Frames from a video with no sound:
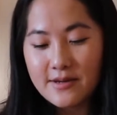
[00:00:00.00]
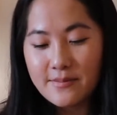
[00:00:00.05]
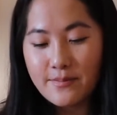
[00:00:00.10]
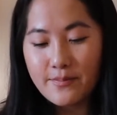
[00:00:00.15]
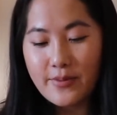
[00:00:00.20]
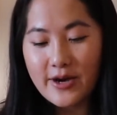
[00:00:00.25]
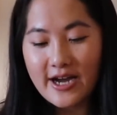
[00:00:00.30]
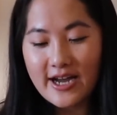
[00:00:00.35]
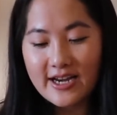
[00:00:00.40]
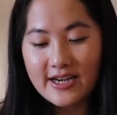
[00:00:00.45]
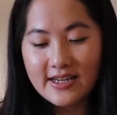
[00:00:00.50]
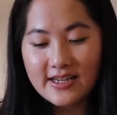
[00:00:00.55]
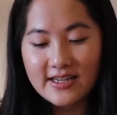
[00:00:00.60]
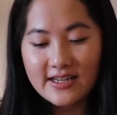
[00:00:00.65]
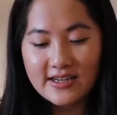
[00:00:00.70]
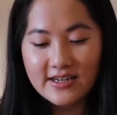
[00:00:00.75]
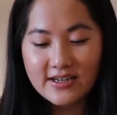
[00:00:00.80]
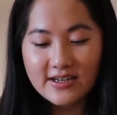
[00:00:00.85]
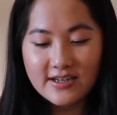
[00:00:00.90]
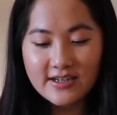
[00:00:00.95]
But
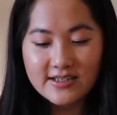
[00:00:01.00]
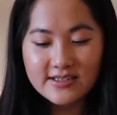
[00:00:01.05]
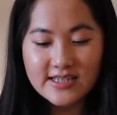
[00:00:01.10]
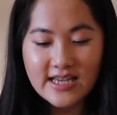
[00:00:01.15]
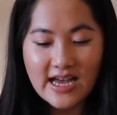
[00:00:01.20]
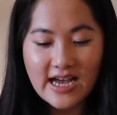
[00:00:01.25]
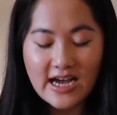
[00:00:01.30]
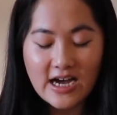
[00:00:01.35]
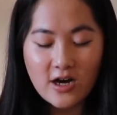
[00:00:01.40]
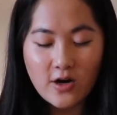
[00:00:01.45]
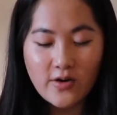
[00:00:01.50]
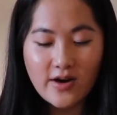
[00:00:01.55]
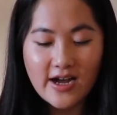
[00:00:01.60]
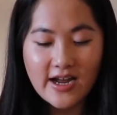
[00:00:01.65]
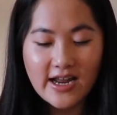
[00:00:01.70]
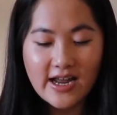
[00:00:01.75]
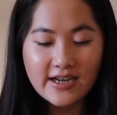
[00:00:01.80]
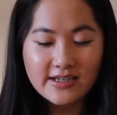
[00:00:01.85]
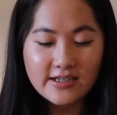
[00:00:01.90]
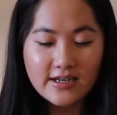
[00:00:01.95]
here is how I
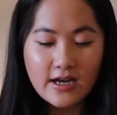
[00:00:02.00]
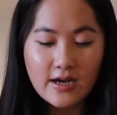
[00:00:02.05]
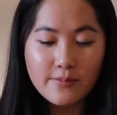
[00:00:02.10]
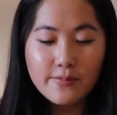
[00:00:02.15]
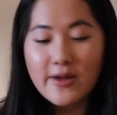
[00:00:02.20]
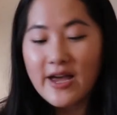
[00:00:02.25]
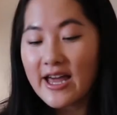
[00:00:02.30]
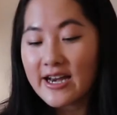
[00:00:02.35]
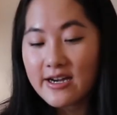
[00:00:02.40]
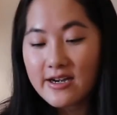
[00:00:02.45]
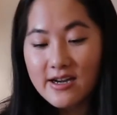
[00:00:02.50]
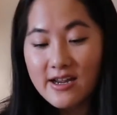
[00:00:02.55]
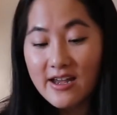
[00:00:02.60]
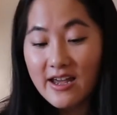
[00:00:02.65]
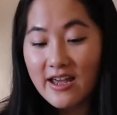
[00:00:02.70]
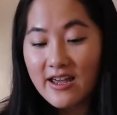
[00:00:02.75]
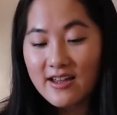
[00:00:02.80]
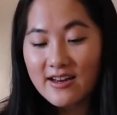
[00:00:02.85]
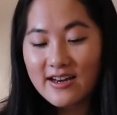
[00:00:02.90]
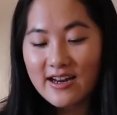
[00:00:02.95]
ended up editing
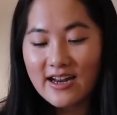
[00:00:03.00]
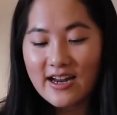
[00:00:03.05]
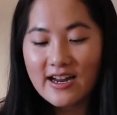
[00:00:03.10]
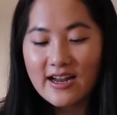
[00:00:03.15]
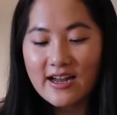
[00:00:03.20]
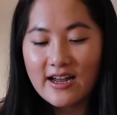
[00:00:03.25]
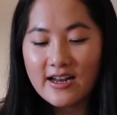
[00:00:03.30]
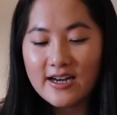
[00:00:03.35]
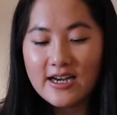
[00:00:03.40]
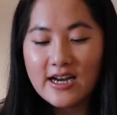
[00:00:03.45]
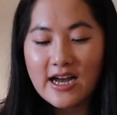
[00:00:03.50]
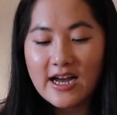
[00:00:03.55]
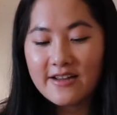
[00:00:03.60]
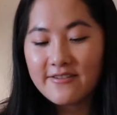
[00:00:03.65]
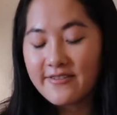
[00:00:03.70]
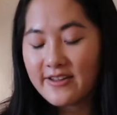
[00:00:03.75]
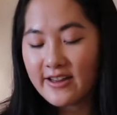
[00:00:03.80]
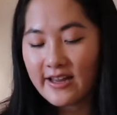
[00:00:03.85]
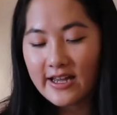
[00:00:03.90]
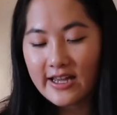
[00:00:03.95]
it, and I
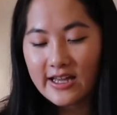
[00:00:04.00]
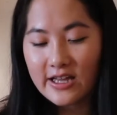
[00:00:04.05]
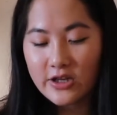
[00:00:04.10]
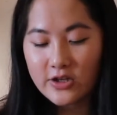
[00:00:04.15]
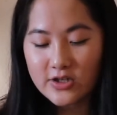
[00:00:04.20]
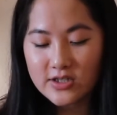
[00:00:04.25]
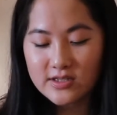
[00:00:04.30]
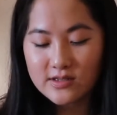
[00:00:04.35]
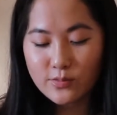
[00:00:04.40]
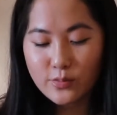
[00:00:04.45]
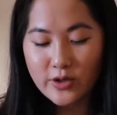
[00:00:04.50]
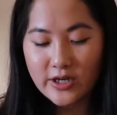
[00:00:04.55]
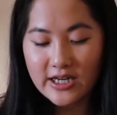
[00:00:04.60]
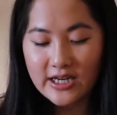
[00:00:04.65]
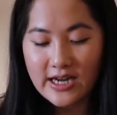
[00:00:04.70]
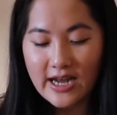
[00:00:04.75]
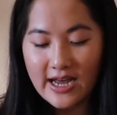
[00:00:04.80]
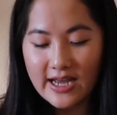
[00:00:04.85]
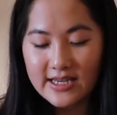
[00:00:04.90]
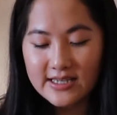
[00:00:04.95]
feel like it looks pretty
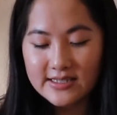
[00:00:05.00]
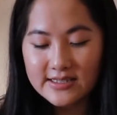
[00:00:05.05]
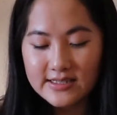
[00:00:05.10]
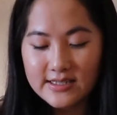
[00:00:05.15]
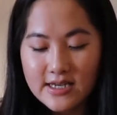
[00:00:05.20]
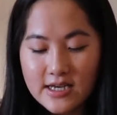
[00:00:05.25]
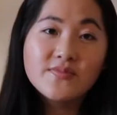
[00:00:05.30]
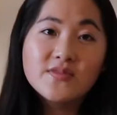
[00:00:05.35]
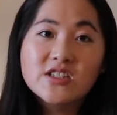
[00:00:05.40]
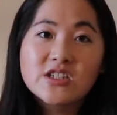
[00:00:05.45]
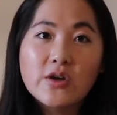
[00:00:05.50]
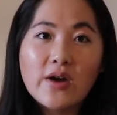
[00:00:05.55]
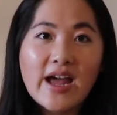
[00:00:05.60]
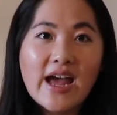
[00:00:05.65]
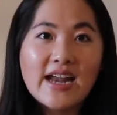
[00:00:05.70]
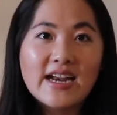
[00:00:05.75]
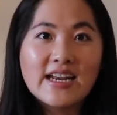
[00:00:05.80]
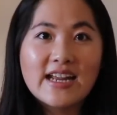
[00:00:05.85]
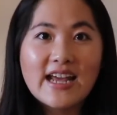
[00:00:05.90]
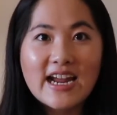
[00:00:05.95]
nice. So I
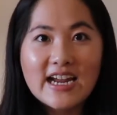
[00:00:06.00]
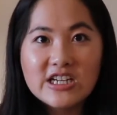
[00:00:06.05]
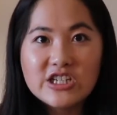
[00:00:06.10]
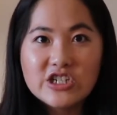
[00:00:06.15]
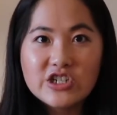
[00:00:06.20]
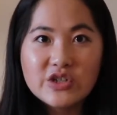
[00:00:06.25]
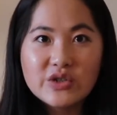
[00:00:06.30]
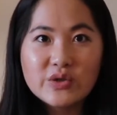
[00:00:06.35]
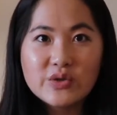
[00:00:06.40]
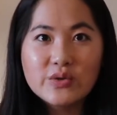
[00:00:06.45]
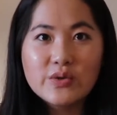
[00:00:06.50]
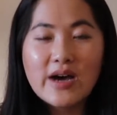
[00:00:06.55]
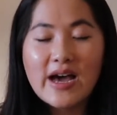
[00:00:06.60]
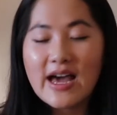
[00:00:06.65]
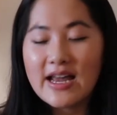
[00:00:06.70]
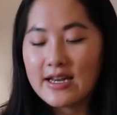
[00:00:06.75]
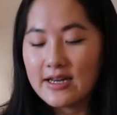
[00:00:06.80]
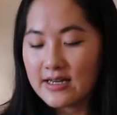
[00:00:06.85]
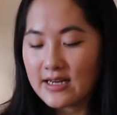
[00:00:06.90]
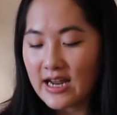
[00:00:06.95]
added A2
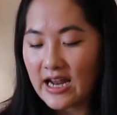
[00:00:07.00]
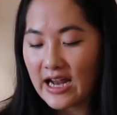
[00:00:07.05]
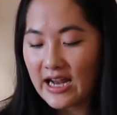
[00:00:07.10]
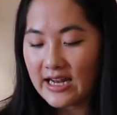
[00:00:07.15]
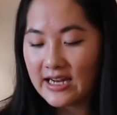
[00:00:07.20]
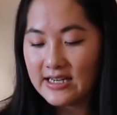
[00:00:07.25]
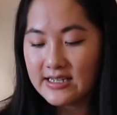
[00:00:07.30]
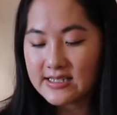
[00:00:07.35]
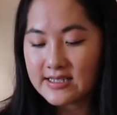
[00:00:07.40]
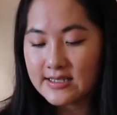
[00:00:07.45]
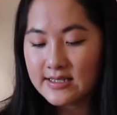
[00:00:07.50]
at an 8,